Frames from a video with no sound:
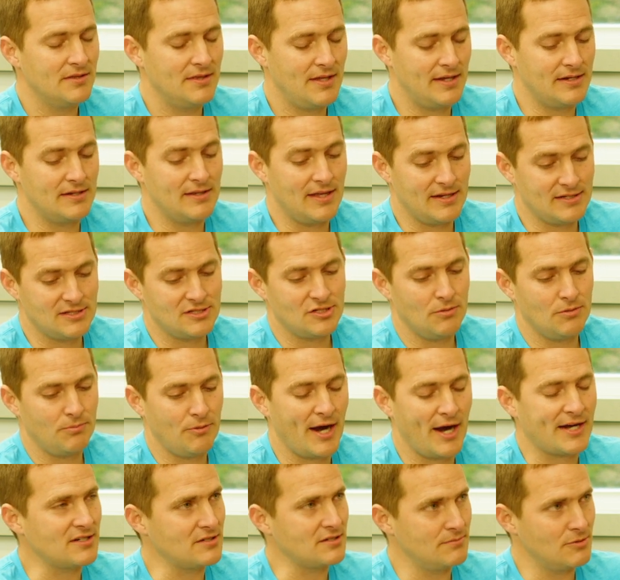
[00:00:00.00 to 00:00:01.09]
they, they still
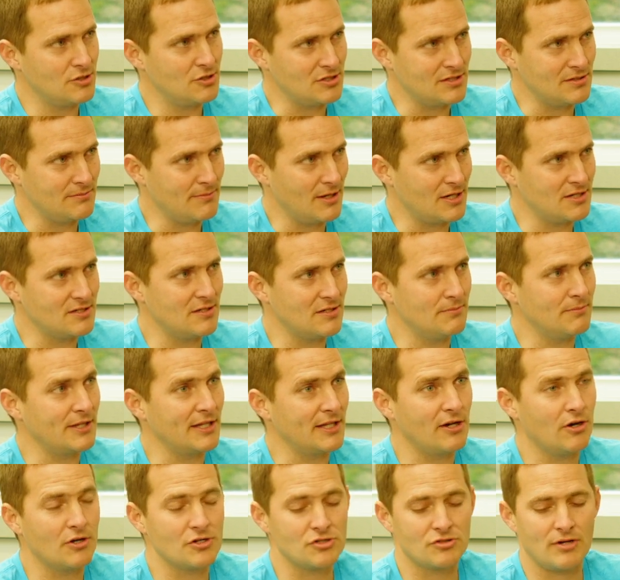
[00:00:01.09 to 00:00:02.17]
practice emergency medicine, but they
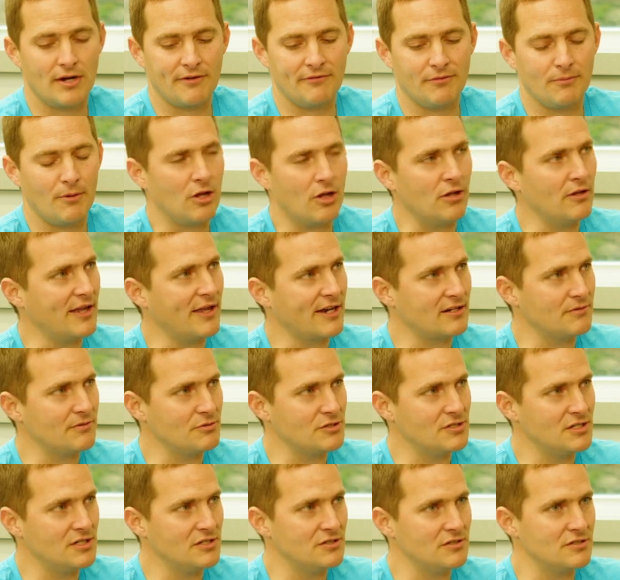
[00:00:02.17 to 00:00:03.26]
go on strike from all elective
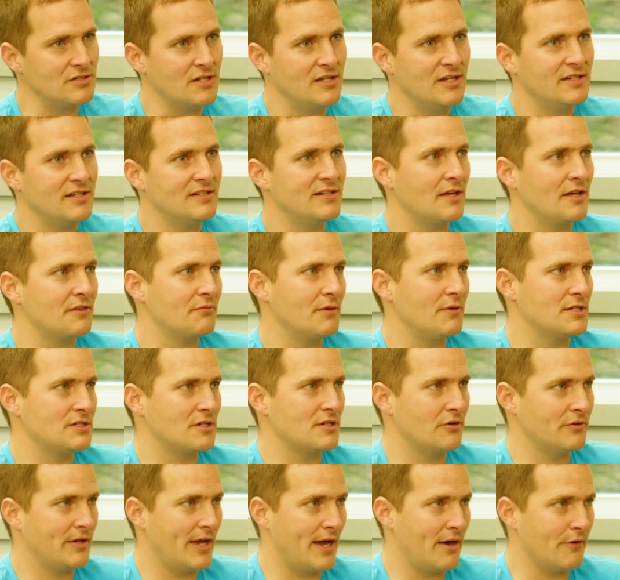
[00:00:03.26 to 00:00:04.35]
procedures, death rates
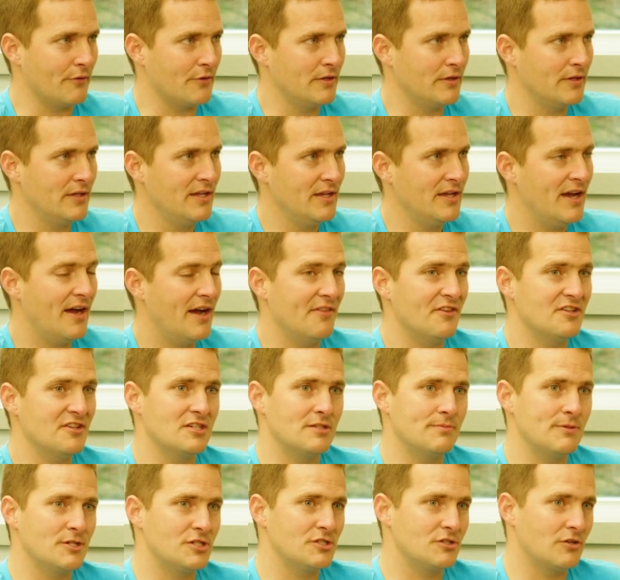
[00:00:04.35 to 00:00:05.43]
go down. And this
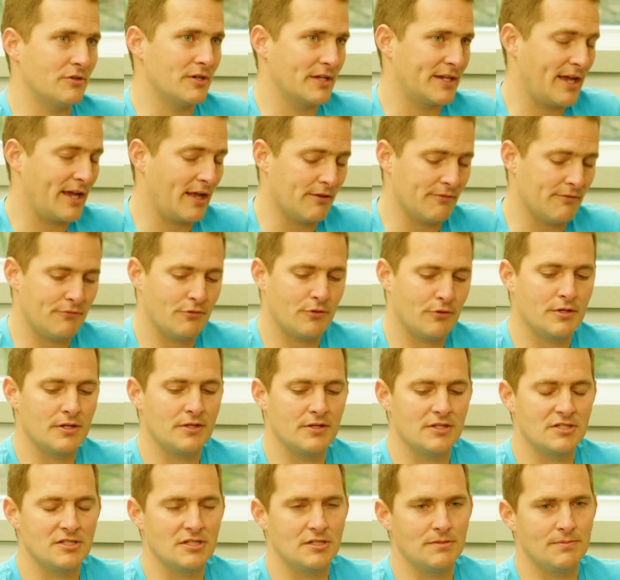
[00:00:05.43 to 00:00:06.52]
has been shown in California,
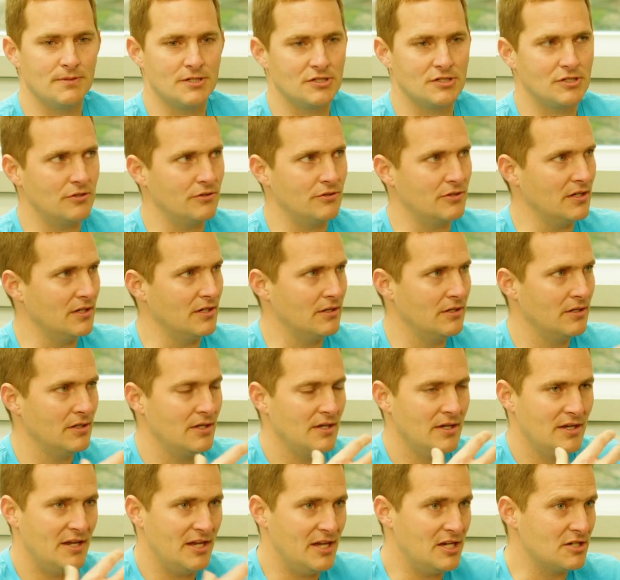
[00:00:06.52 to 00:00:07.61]
this has been shown in
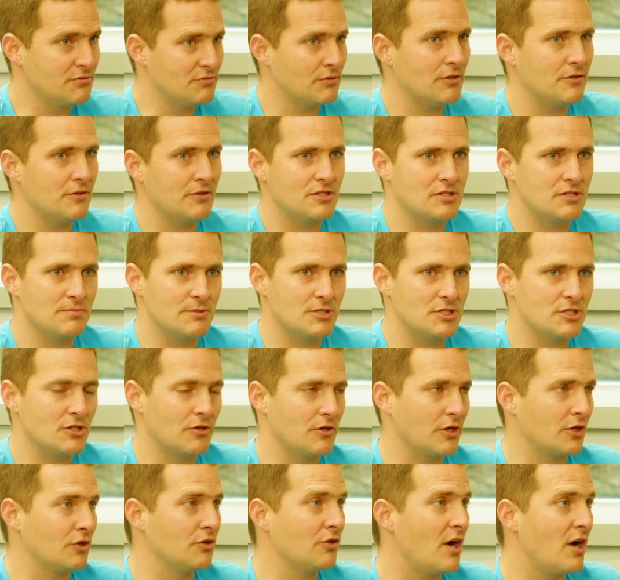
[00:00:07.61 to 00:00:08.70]
Israel, this has been
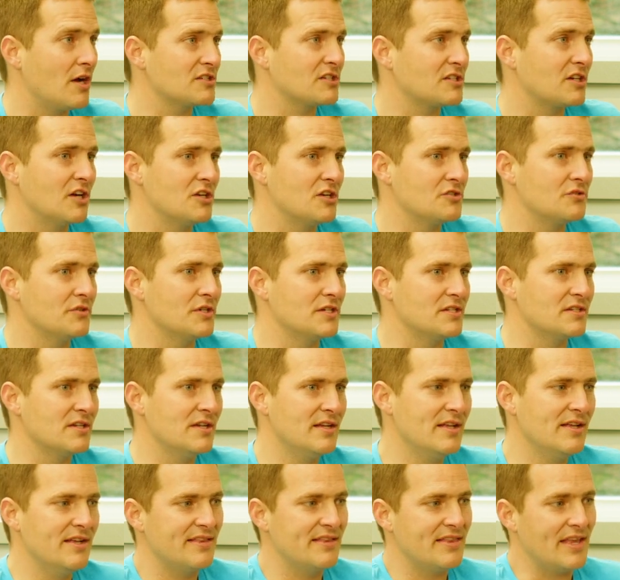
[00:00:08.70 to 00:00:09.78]
shown across countries
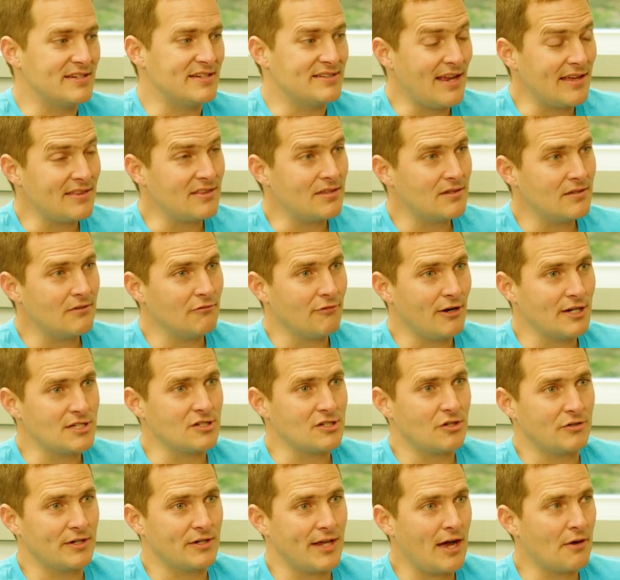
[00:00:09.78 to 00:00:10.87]
that death rates
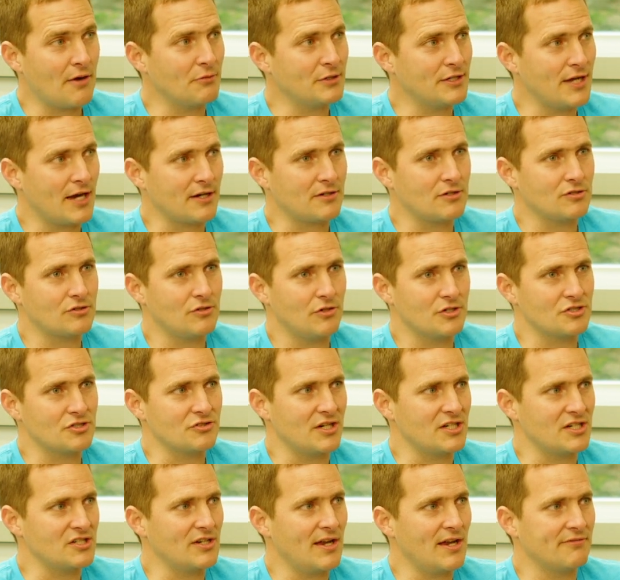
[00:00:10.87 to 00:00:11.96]
go down when doctors go on
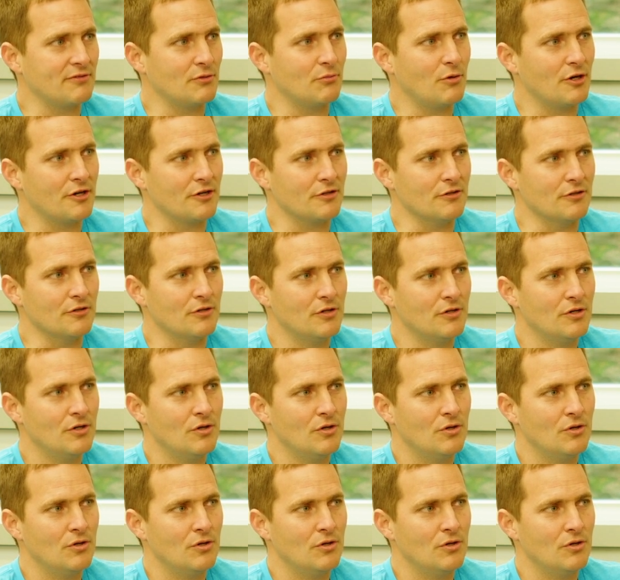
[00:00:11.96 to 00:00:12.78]
strike. So you have to wonder